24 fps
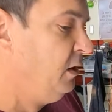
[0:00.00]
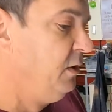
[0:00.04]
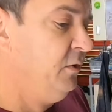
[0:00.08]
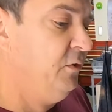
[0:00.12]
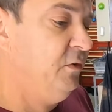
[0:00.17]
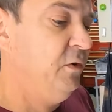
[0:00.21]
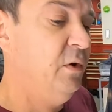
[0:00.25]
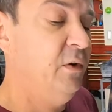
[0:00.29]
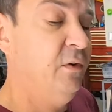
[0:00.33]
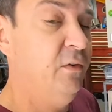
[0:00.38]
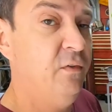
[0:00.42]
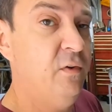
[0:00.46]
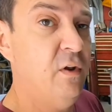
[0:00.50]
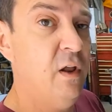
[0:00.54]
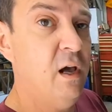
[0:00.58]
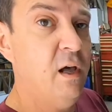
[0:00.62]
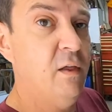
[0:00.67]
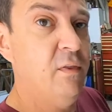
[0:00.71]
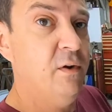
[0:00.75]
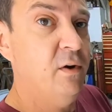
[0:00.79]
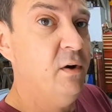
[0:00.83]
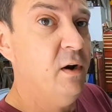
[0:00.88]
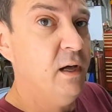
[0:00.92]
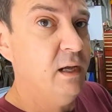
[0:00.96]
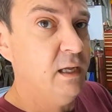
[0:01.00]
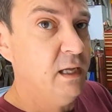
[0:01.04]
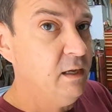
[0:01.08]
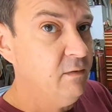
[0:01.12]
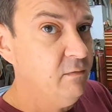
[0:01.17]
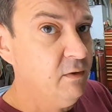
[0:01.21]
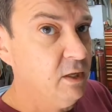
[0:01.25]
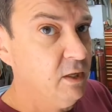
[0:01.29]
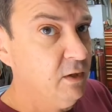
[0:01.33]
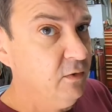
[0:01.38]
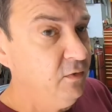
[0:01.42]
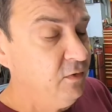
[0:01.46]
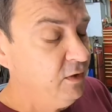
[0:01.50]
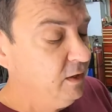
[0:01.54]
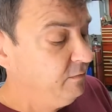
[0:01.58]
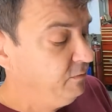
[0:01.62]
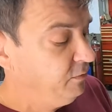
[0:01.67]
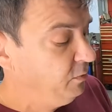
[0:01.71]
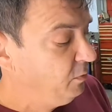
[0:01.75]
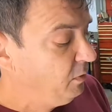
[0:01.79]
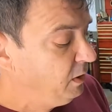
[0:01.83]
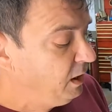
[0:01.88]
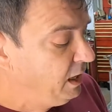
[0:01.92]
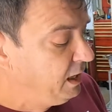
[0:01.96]
So they're not giving this stuff
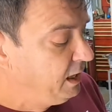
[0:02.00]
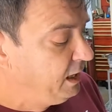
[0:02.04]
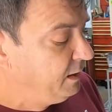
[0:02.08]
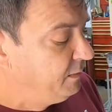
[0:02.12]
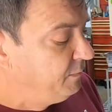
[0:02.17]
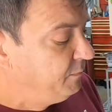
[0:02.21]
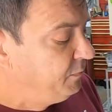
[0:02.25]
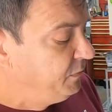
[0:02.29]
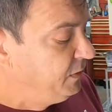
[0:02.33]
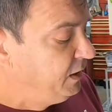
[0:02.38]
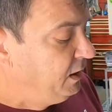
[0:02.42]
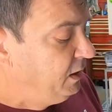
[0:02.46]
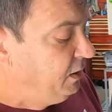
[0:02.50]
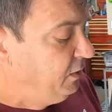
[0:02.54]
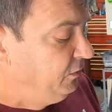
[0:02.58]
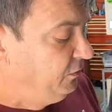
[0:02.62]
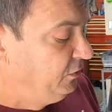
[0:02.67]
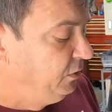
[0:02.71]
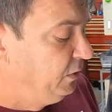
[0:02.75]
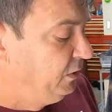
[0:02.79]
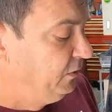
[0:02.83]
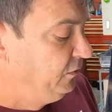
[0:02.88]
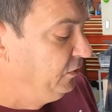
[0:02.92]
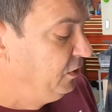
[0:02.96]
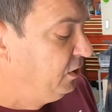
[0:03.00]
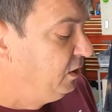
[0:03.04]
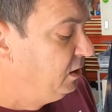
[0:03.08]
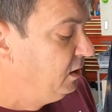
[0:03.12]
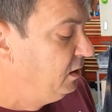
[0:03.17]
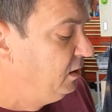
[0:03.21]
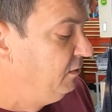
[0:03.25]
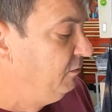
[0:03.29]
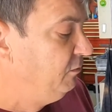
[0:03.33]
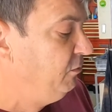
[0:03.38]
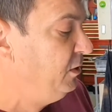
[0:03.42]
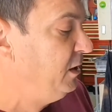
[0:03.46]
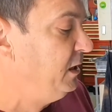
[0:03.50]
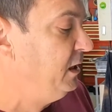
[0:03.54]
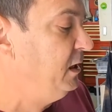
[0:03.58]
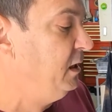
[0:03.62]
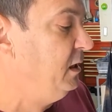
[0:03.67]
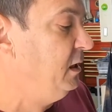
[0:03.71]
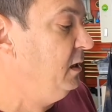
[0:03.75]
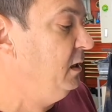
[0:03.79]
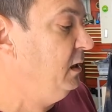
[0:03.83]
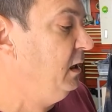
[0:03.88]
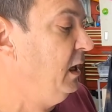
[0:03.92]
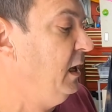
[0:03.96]
away. So it's good if we
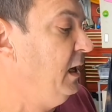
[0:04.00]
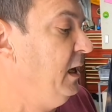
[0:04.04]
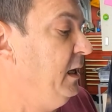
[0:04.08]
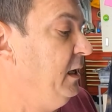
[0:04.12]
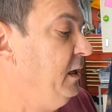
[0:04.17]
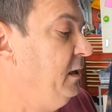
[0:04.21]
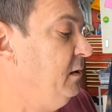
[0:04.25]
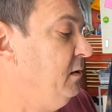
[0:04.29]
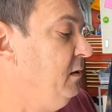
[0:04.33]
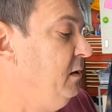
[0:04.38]
can